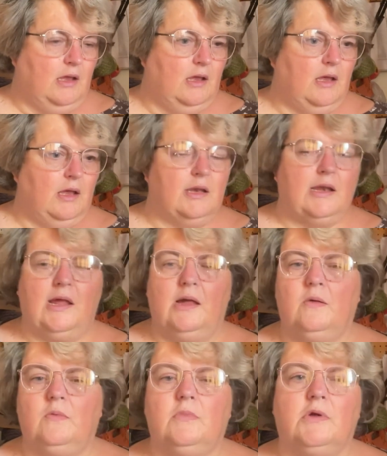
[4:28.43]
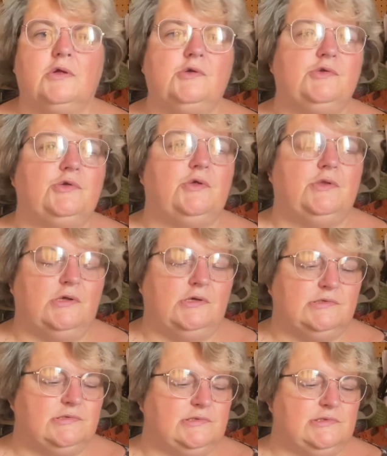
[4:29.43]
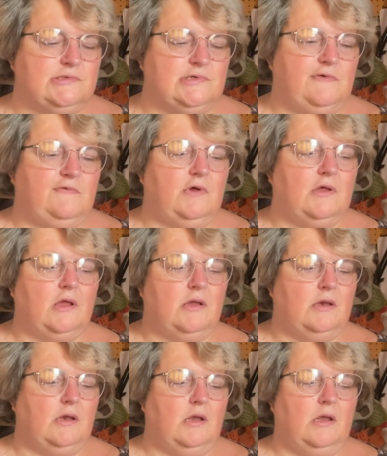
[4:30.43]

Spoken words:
And how am I going to do this? Let's see if I can.